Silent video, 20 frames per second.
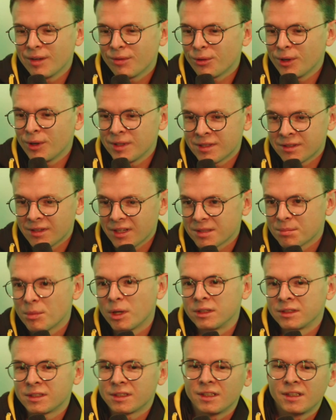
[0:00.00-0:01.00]
in 6
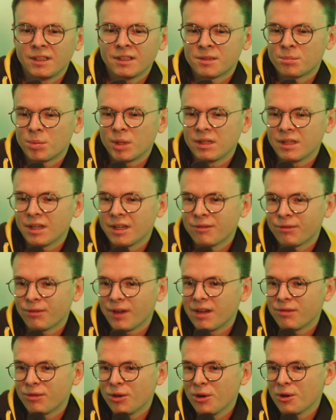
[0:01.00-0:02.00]
months. And it's been like
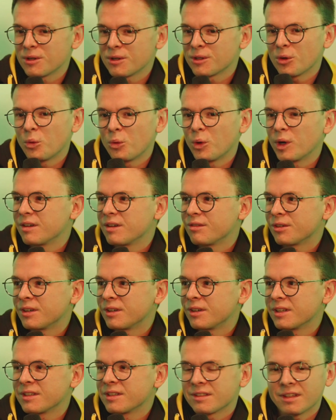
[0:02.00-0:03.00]
5 years or whatever.
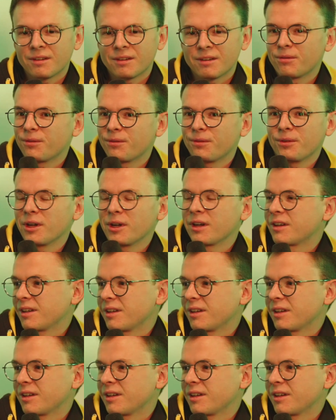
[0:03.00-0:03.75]
And it's like, fuck,